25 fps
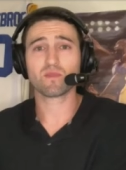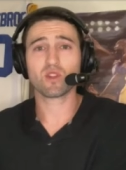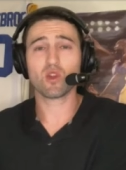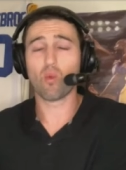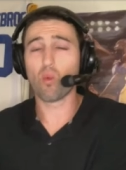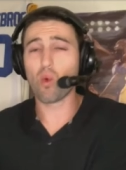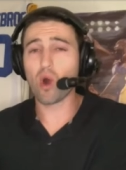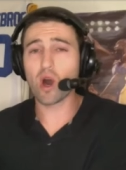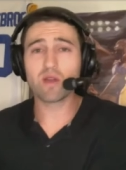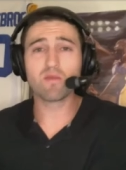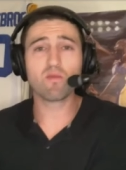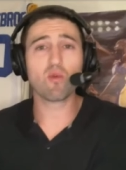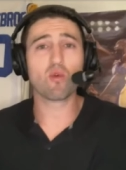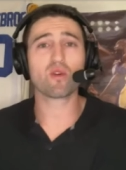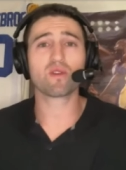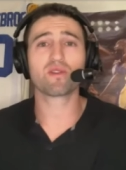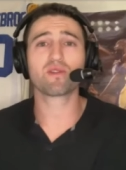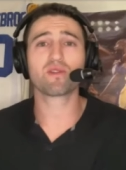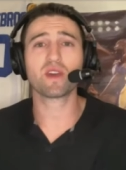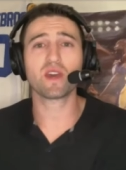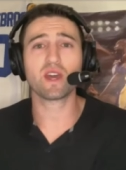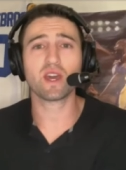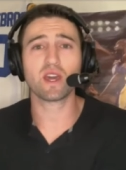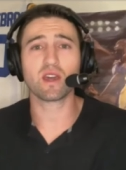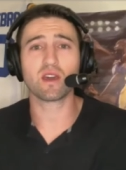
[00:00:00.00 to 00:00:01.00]
one more
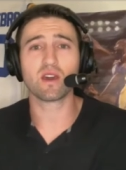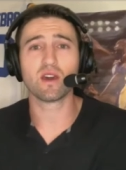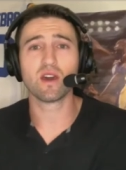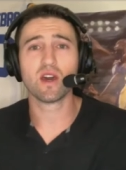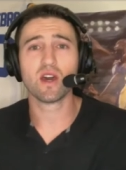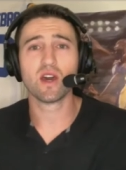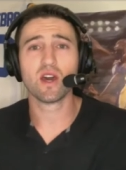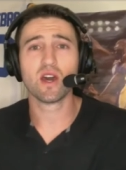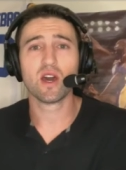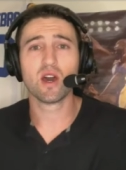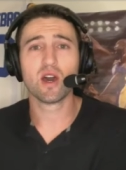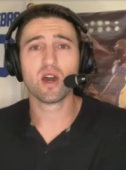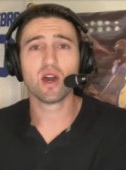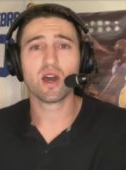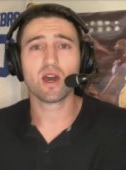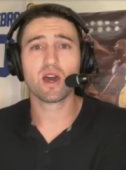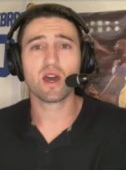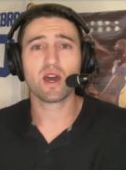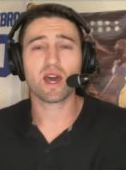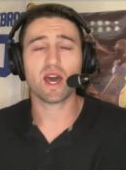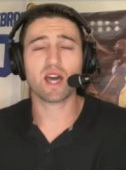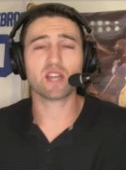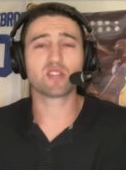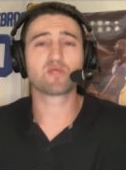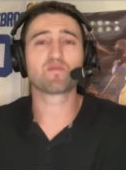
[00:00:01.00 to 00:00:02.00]
thing
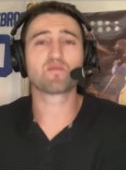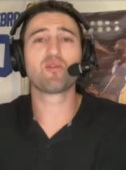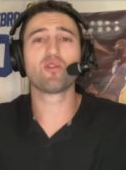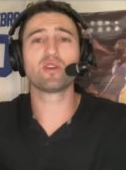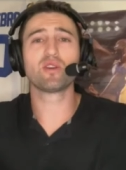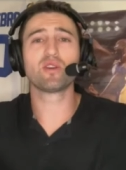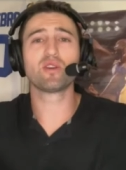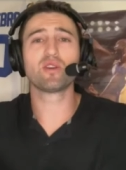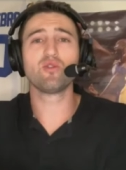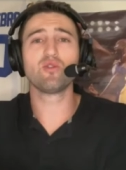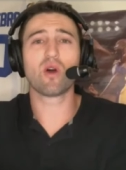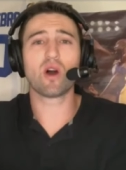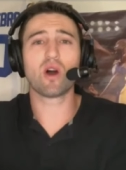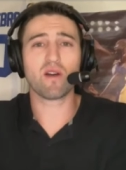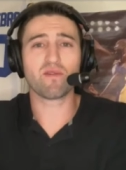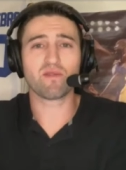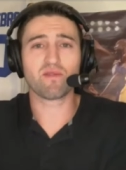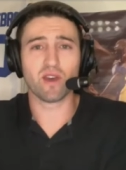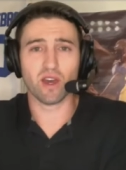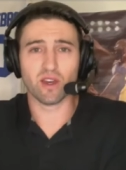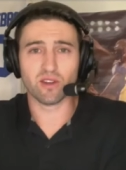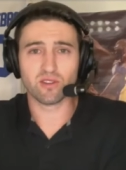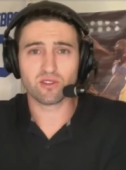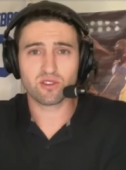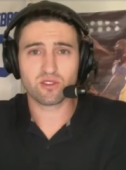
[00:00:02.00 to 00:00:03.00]
has put you off
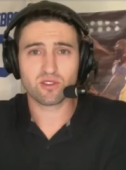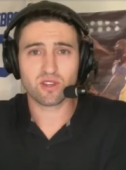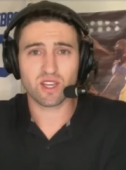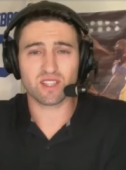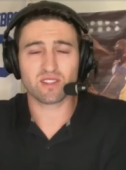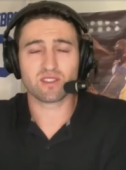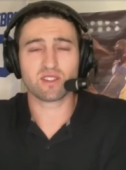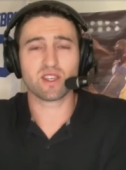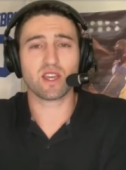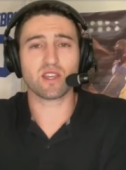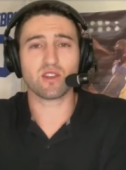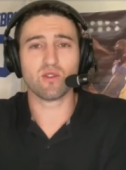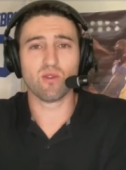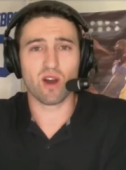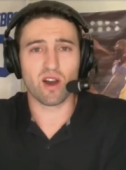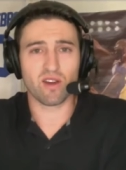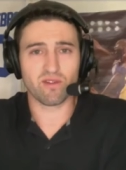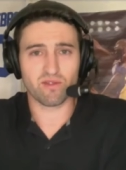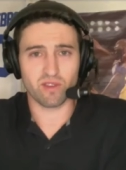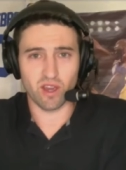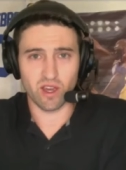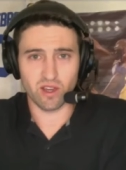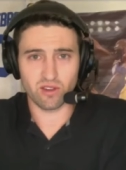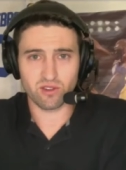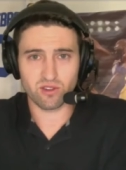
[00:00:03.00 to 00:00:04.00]
edge, has set you
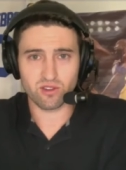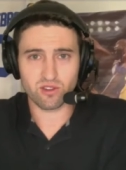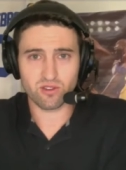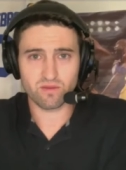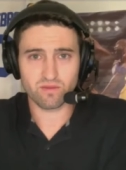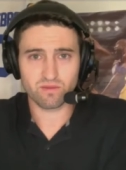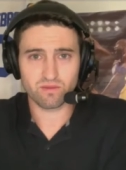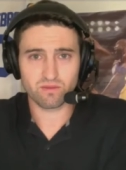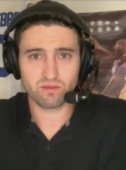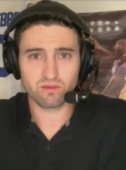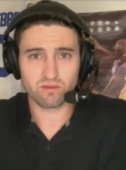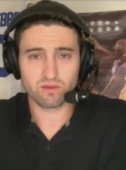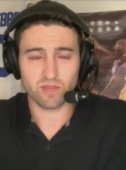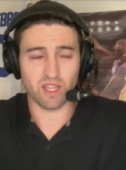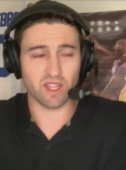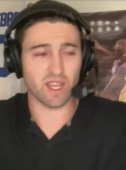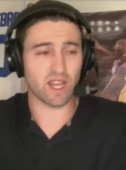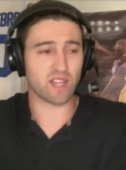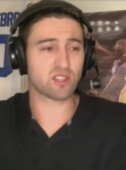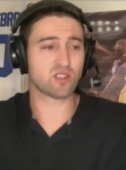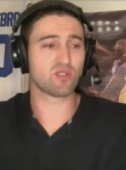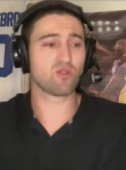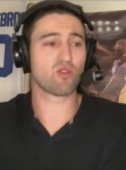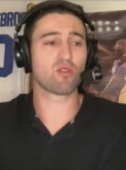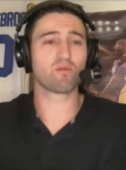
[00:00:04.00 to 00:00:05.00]
off edge. And
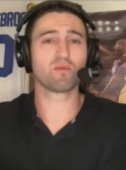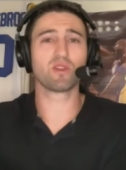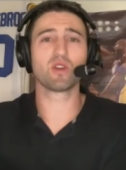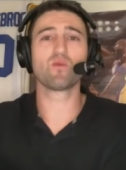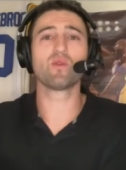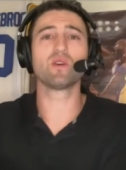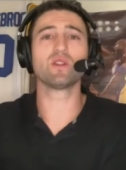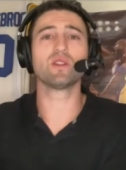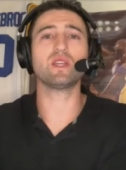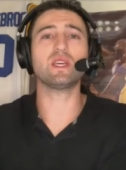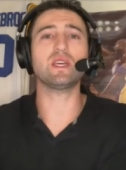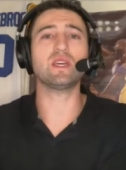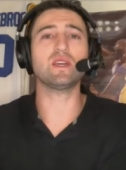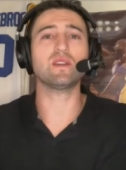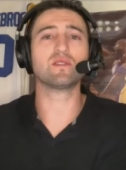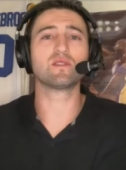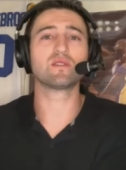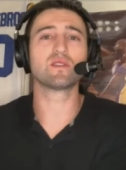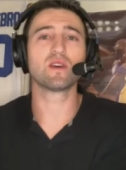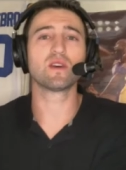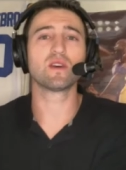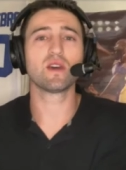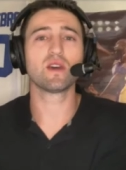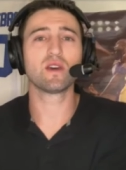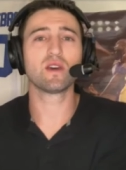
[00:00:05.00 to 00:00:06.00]
that's normally what
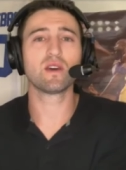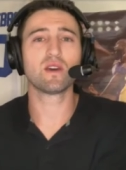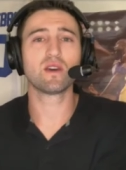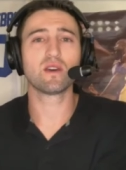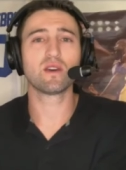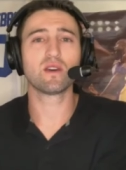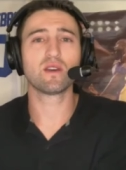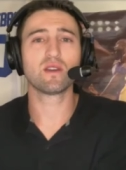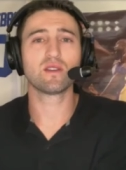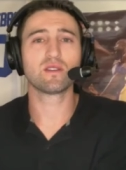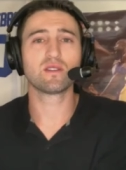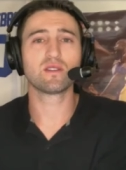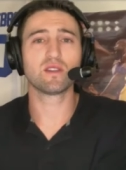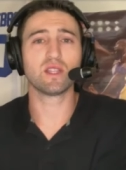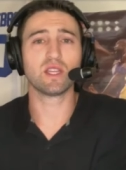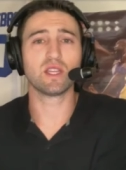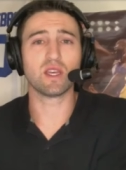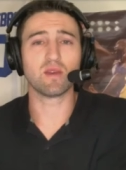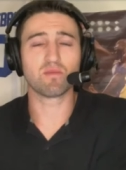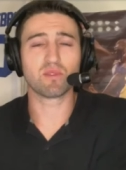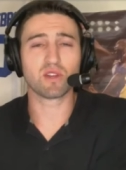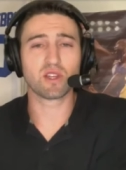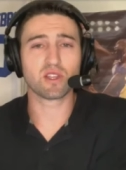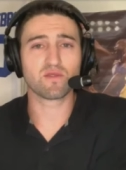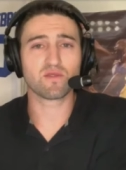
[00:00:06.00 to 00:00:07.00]
leads to the
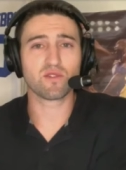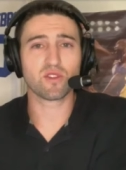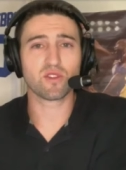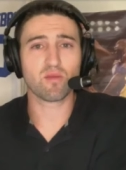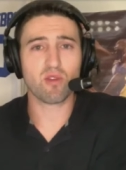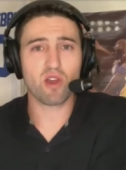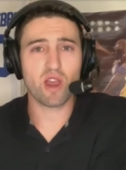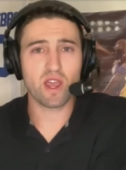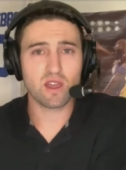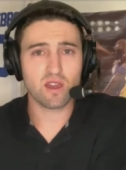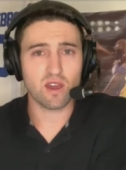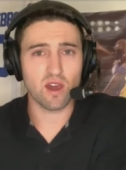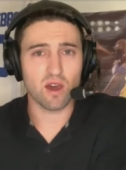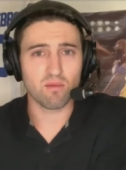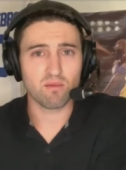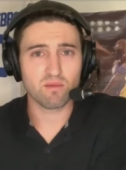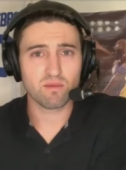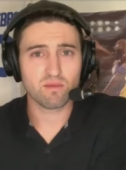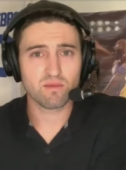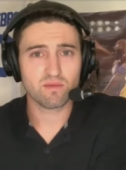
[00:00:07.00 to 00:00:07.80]
impetus for the breakup.